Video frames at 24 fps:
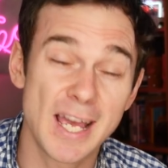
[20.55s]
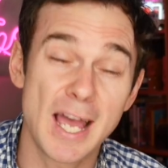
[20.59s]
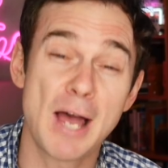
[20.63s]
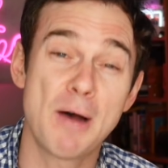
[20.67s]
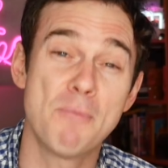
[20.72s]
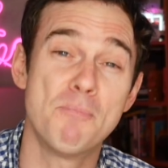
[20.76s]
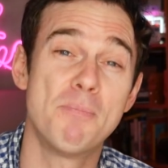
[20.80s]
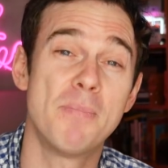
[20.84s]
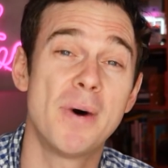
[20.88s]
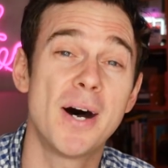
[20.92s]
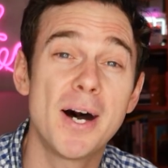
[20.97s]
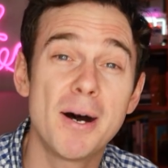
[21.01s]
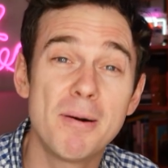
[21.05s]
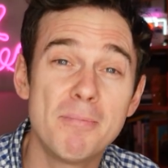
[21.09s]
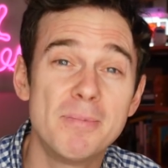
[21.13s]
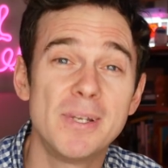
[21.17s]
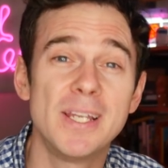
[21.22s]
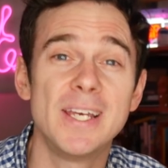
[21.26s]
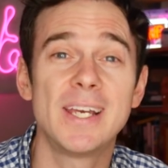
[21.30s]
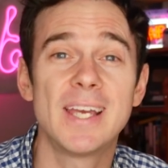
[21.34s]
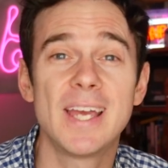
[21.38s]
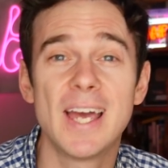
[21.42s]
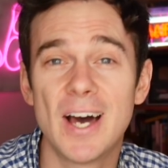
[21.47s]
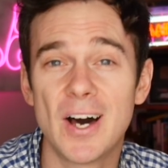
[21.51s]
and
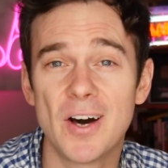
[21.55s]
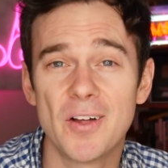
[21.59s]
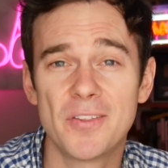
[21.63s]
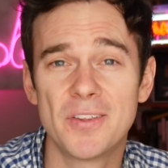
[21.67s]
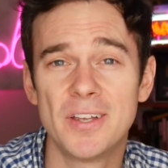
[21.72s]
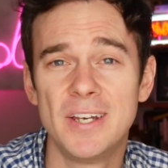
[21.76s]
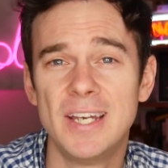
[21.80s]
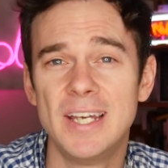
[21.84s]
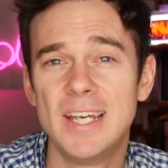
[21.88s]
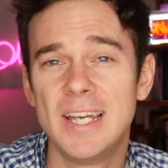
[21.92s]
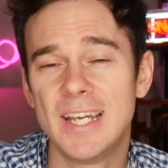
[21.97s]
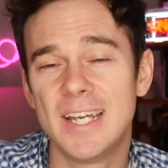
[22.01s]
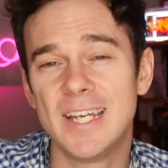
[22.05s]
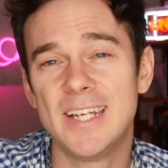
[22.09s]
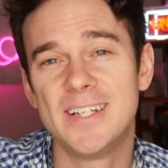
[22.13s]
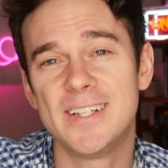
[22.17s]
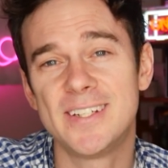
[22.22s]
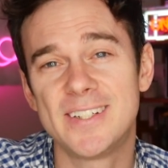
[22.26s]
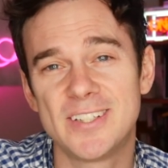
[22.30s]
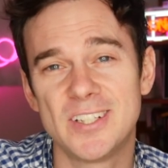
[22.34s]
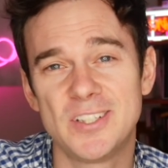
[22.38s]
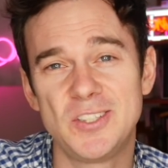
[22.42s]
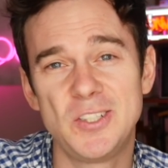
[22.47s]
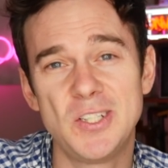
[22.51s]
public health
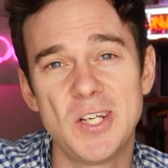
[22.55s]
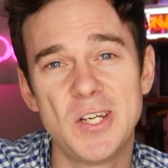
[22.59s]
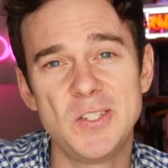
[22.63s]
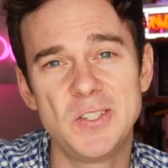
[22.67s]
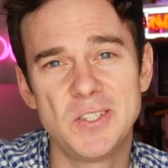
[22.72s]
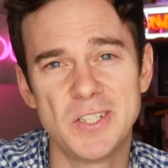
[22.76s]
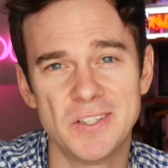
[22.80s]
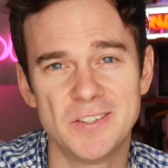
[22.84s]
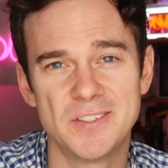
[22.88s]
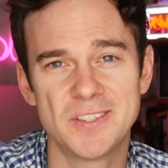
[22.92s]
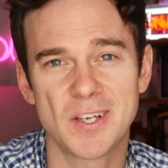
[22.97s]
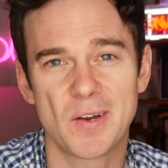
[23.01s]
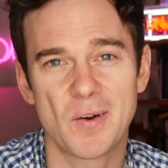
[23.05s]
institutions.